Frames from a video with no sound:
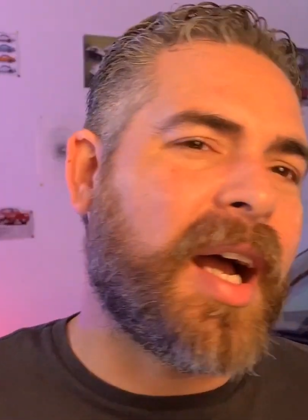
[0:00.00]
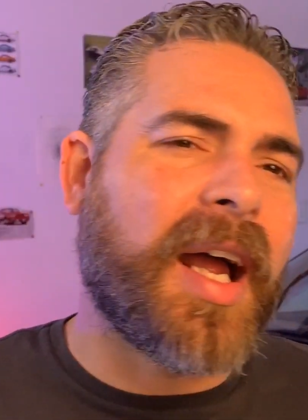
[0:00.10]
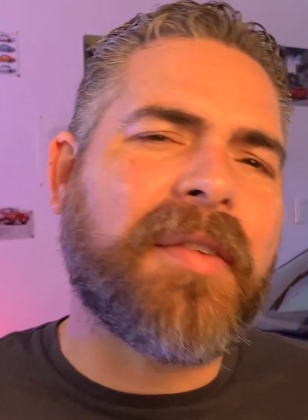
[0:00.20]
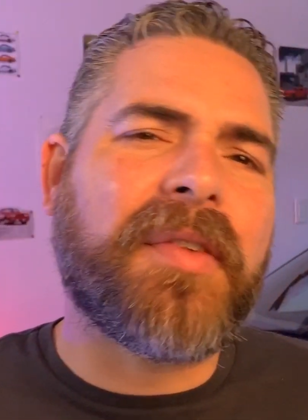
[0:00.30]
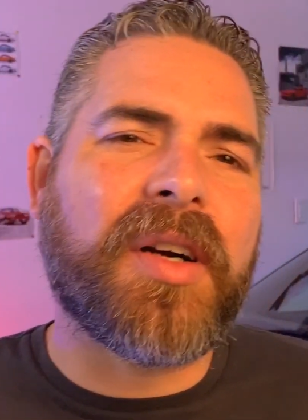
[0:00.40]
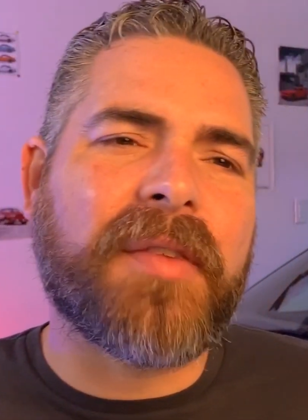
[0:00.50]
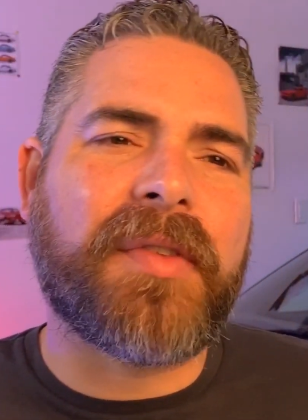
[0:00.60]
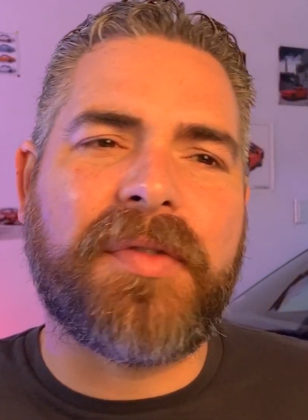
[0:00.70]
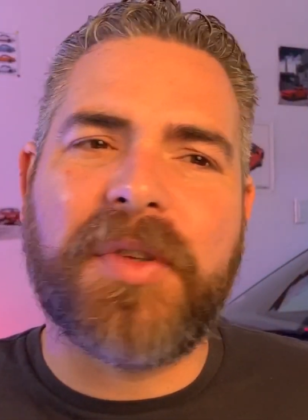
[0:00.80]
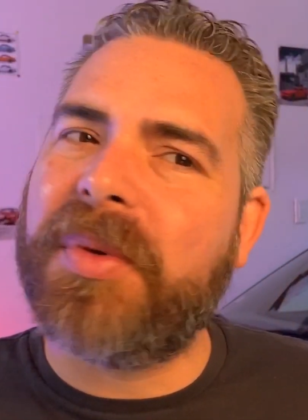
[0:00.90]
I have heard of
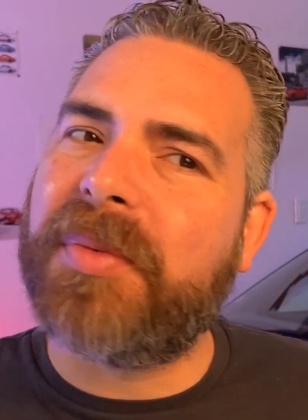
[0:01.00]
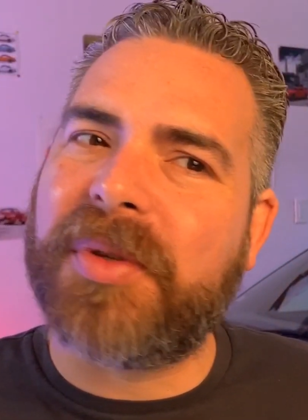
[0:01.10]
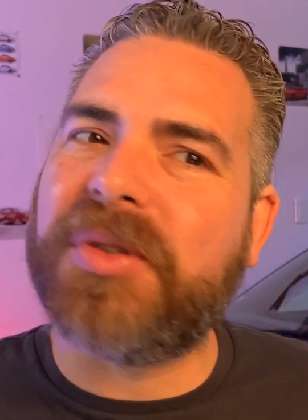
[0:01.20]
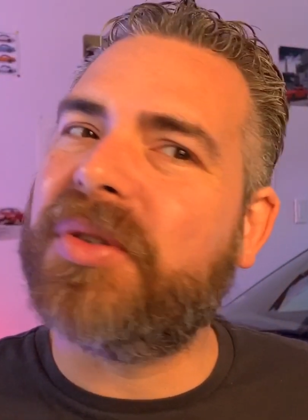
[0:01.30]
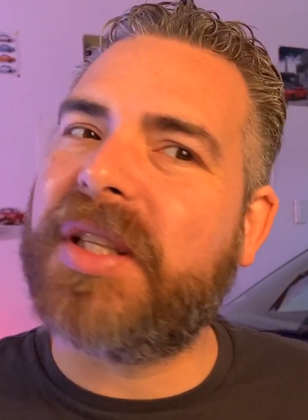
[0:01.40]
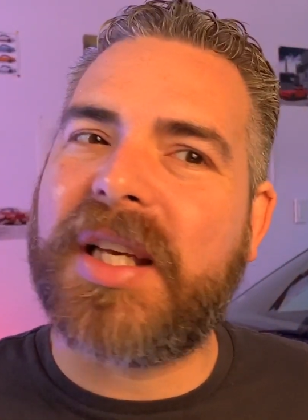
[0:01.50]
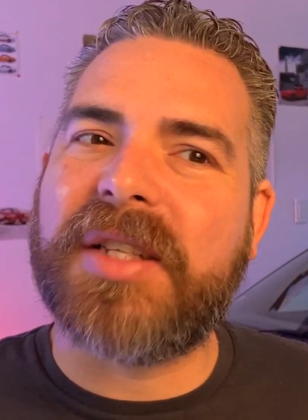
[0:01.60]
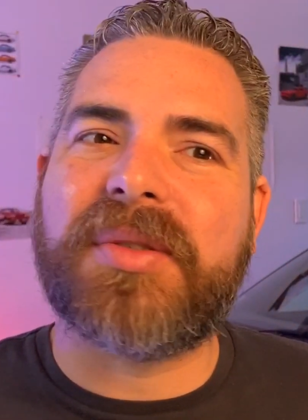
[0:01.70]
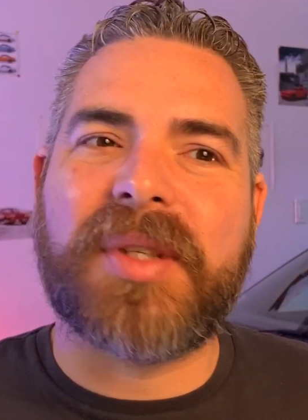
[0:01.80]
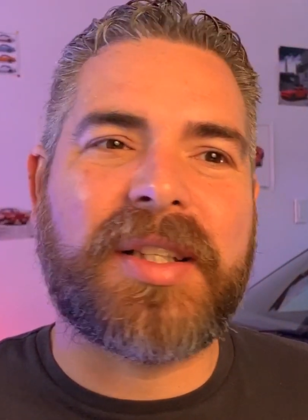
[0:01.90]
a few people doing
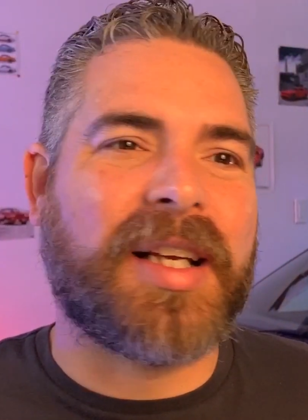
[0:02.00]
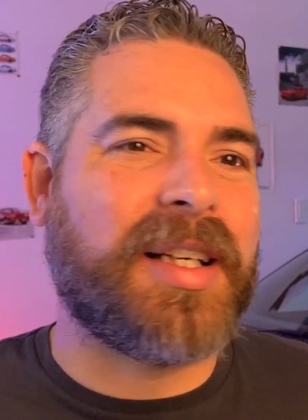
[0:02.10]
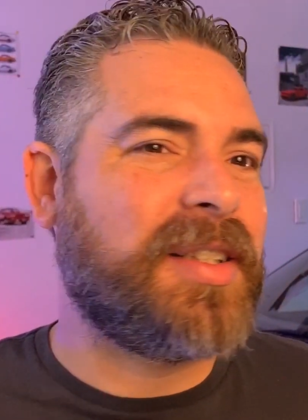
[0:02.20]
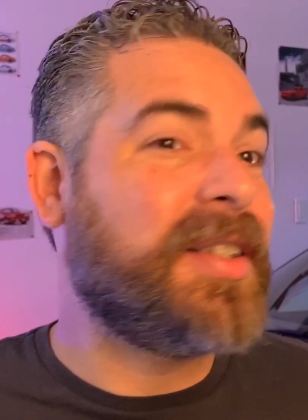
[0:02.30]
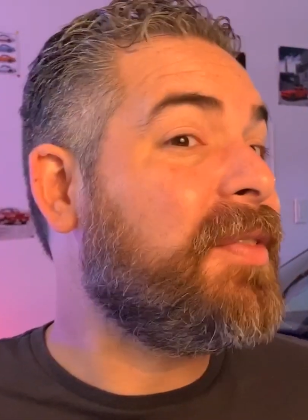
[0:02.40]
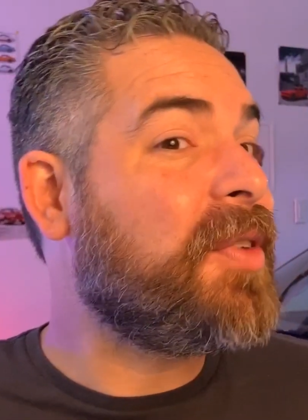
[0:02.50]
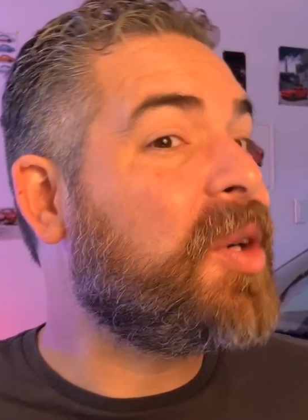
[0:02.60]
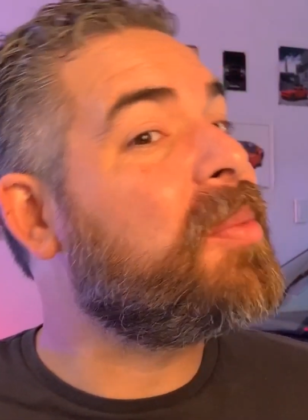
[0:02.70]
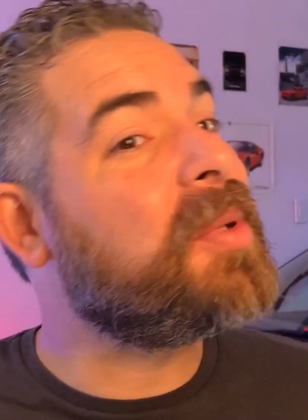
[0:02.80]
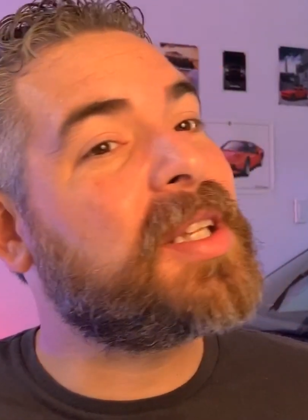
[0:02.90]
things with like
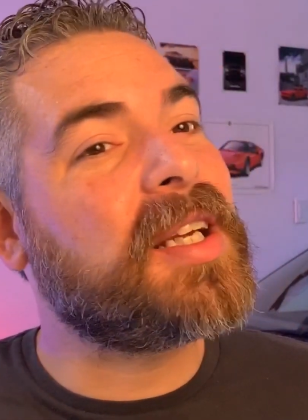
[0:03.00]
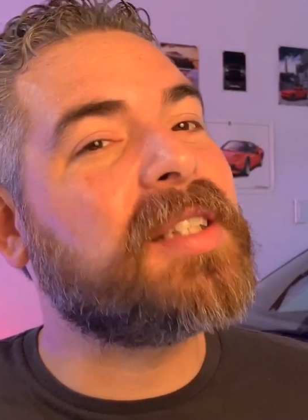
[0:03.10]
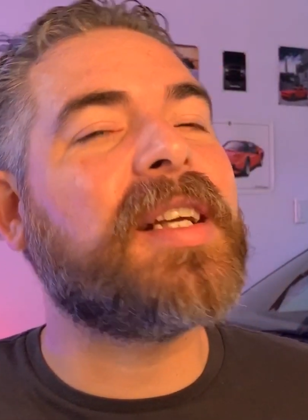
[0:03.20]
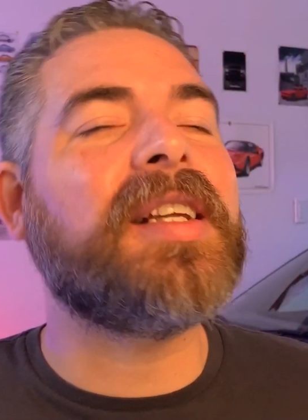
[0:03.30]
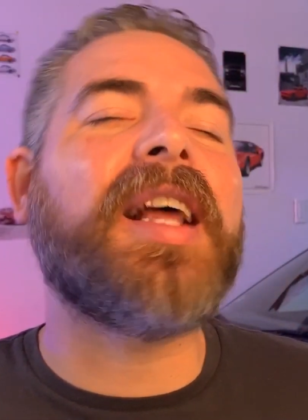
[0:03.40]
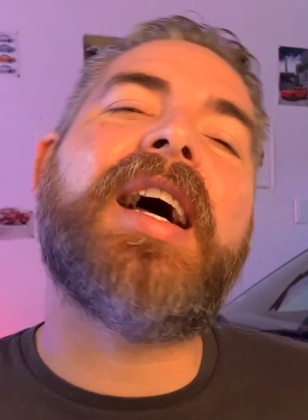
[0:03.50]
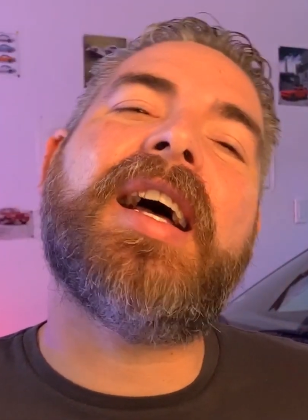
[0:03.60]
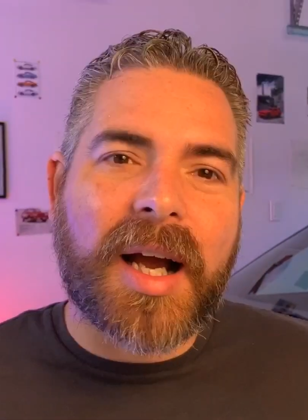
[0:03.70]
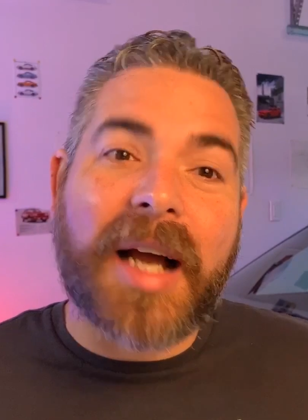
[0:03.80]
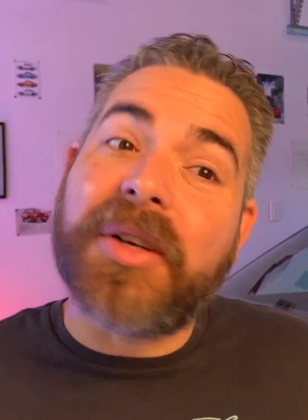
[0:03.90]
seafoam and things like
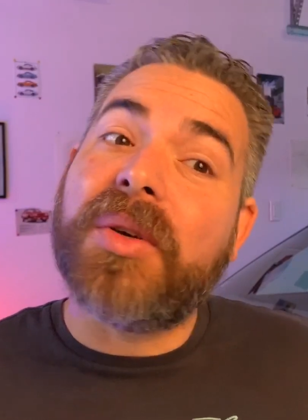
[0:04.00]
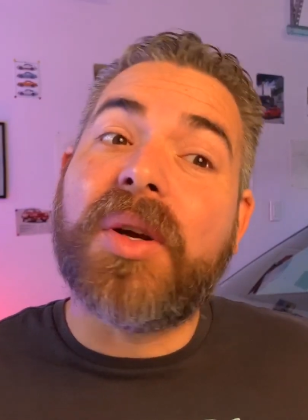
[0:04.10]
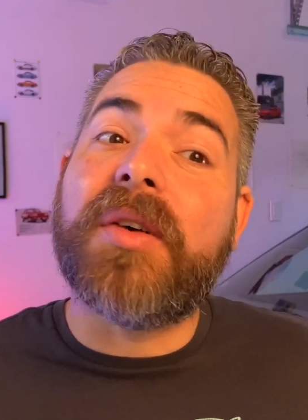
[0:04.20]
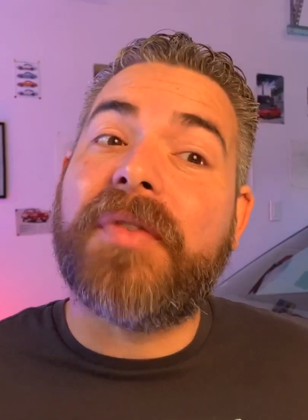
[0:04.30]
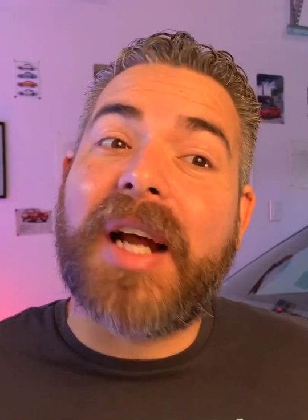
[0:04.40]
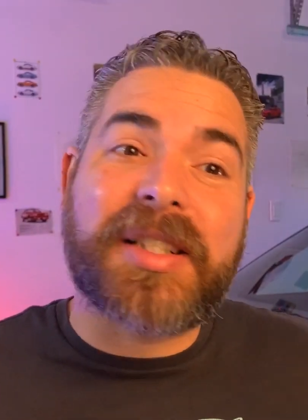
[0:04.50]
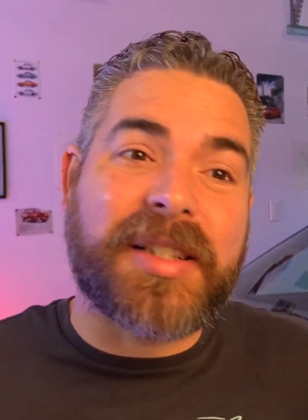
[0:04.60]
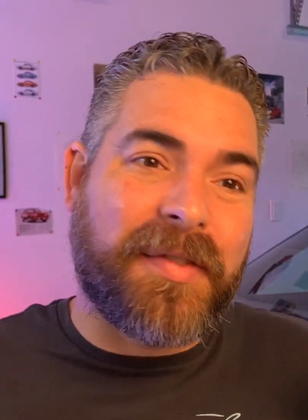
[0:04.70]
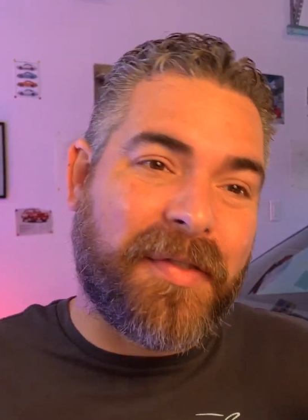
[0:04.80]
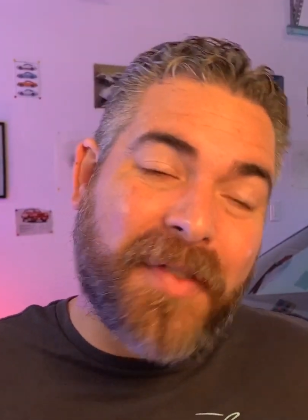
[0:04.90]
that. I don't know if it
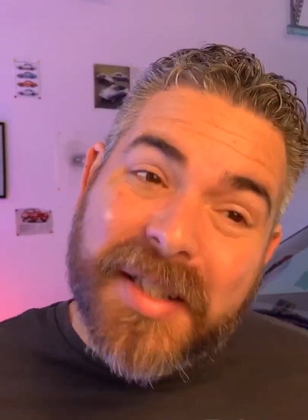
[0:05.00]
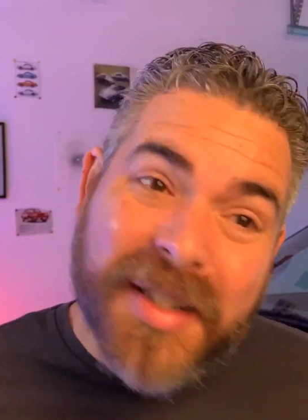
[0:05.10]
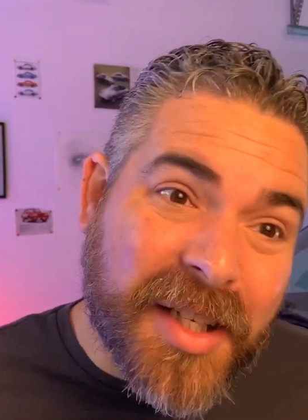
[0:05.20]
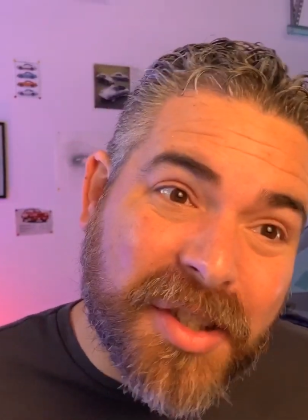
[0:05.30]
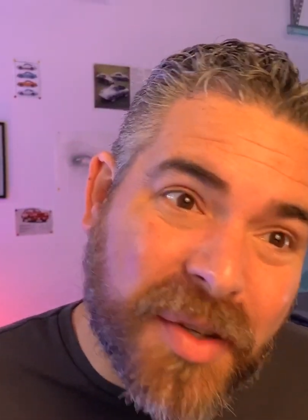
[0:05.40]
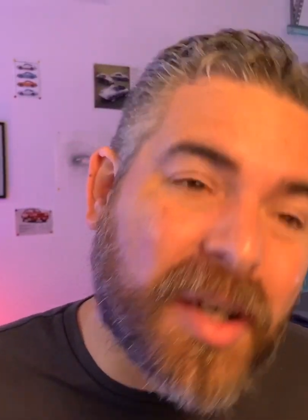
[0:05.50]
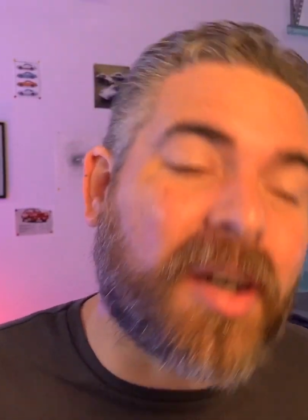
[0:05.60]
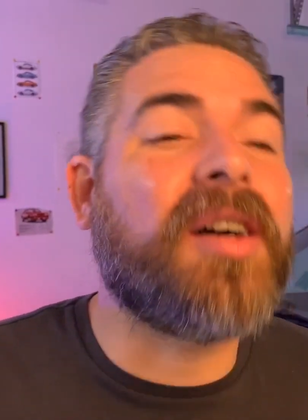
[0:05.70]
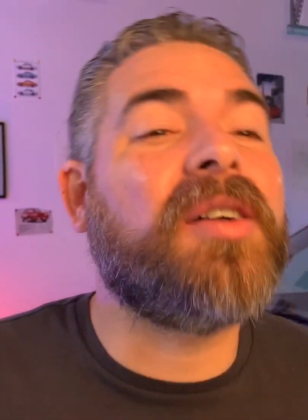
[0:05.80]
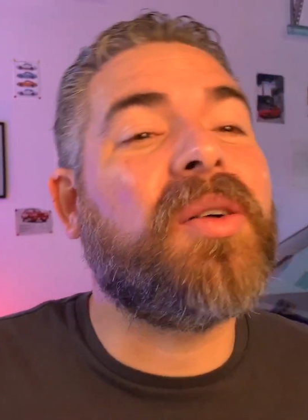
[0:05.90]
actually fixed the issue at
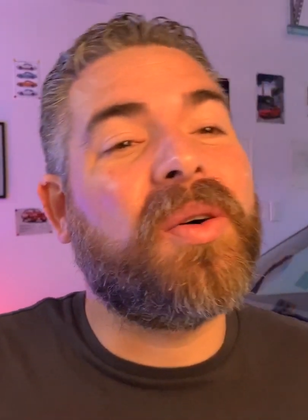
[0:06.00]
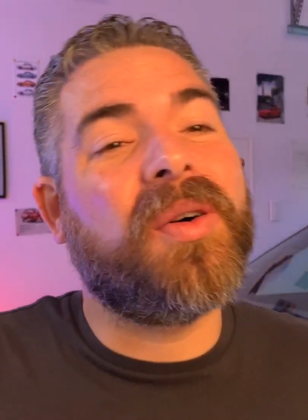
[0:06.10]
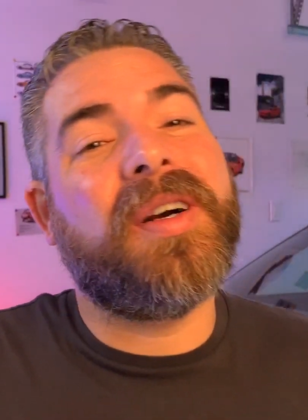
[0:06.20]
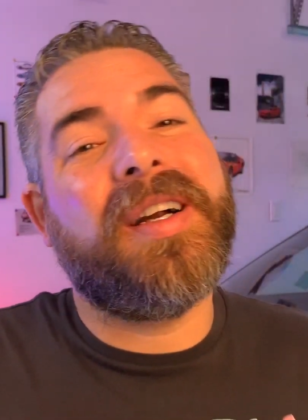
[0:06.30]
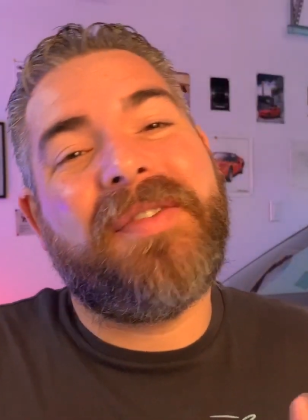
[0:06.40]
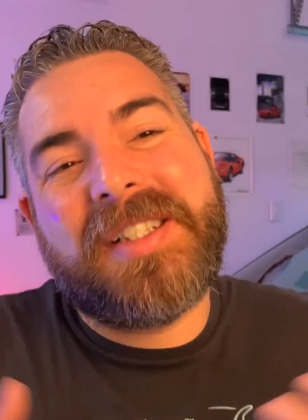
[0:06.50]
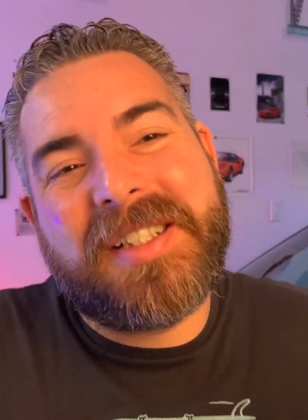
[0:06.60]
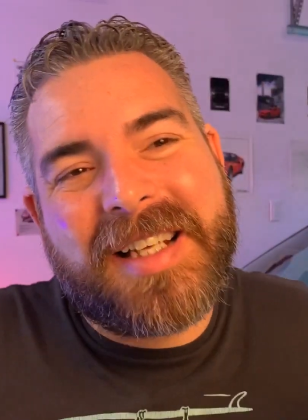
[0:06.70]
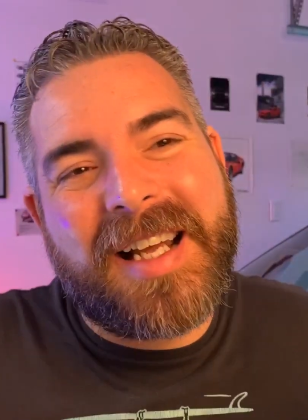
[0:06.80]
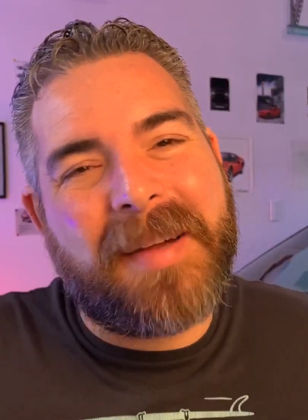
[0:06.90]
all or if it
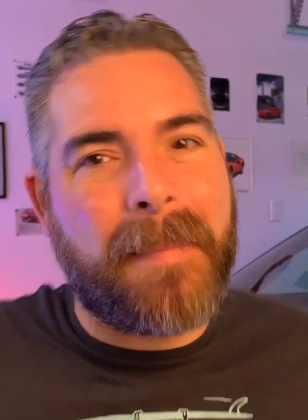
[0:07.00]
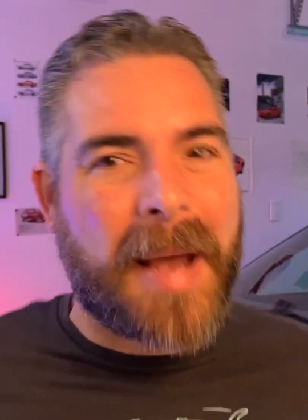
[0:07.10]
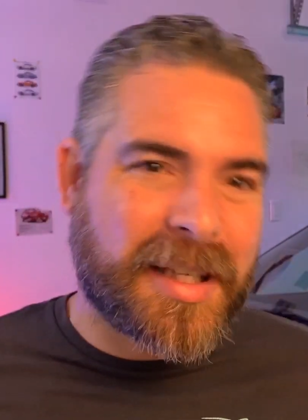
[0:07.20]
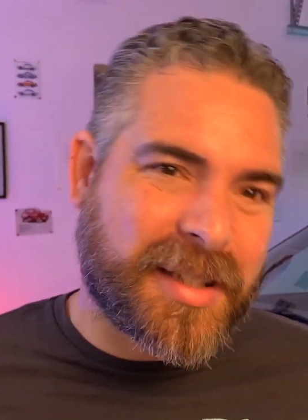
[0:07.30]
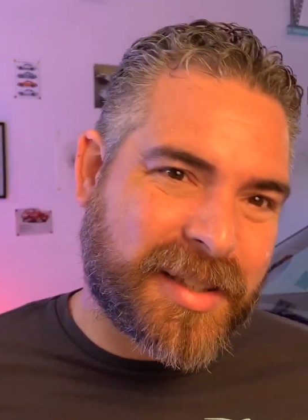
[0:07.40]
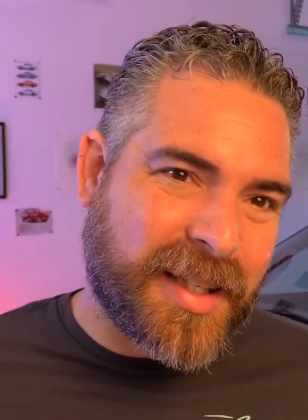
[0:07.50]
just kind of masks